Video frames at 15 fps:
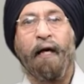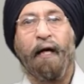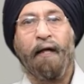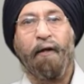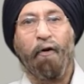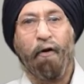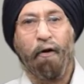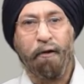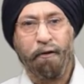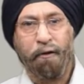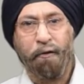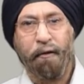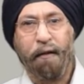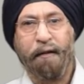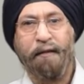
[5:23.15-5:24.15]
are
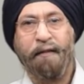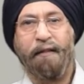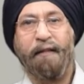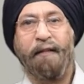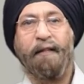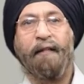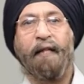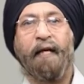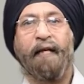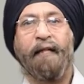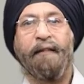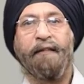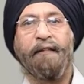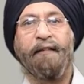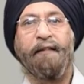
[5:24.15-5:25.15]
also considered
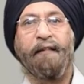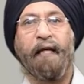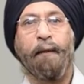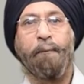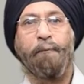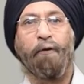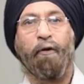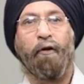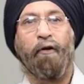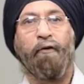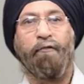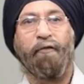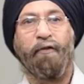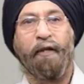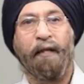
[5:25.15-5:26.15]
as types
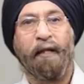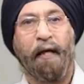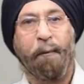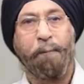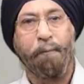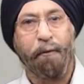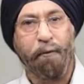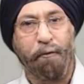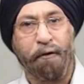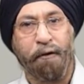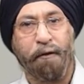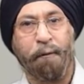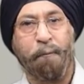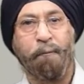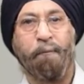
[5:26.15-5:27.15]
of drug
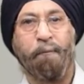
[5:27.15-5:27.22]
abuse.